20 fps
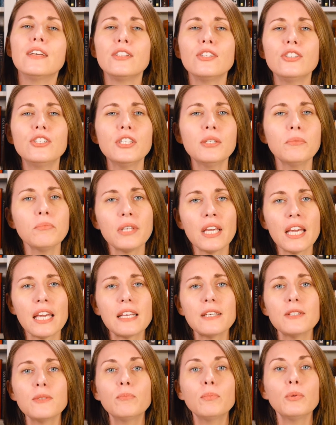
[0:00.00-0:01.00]
Jim
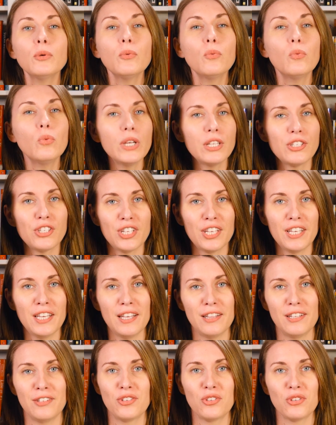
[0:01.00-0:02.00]
Kay's bewitching
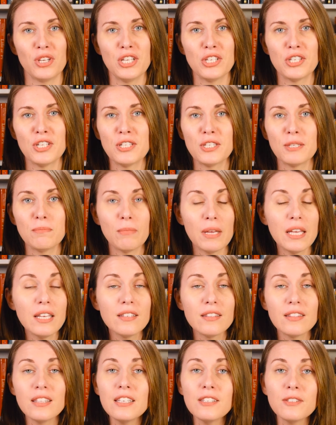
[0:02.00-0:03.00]
illustrations
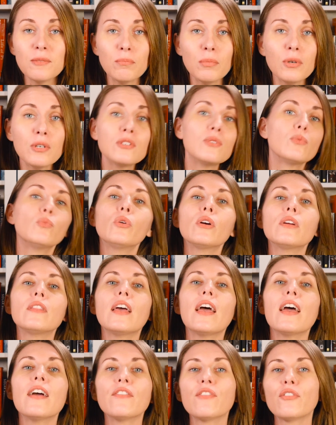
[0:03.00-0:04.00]
make these books worth
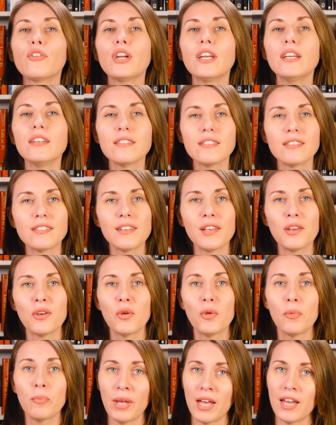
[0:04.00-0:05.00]
every
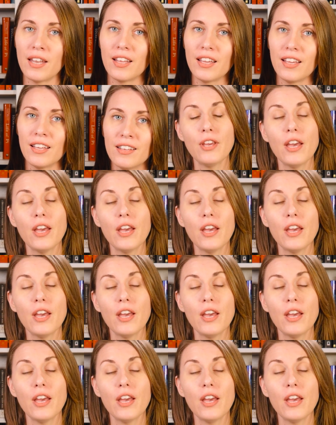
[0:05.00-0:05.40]
single penny.